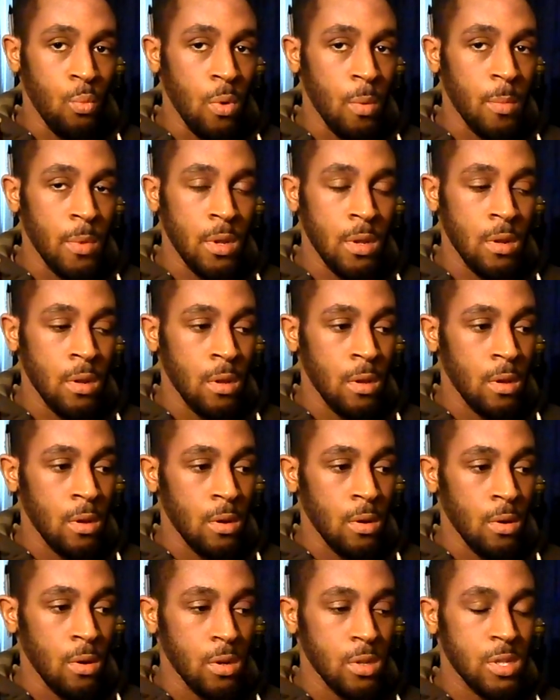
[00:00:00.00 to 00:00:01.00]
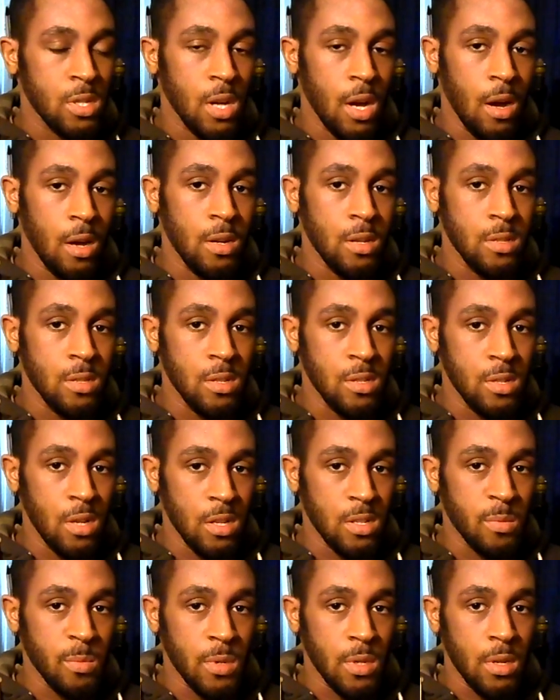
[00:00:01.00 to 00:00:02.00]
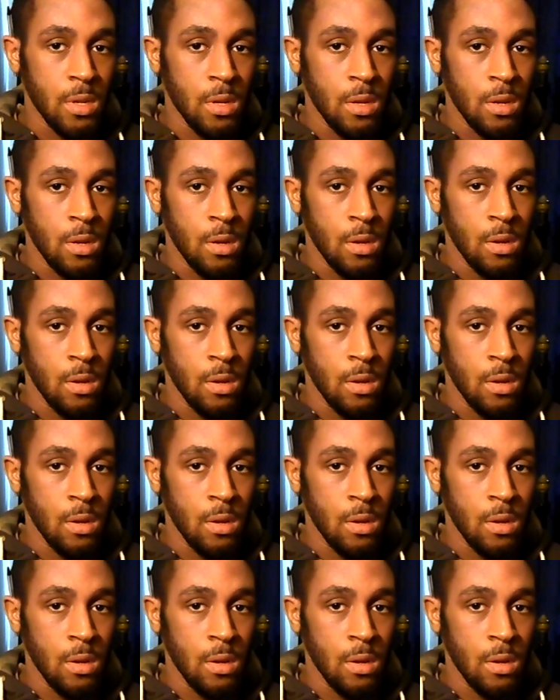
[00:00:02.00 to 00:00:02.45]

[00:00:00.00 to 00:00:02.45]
woman, or a child into judgment.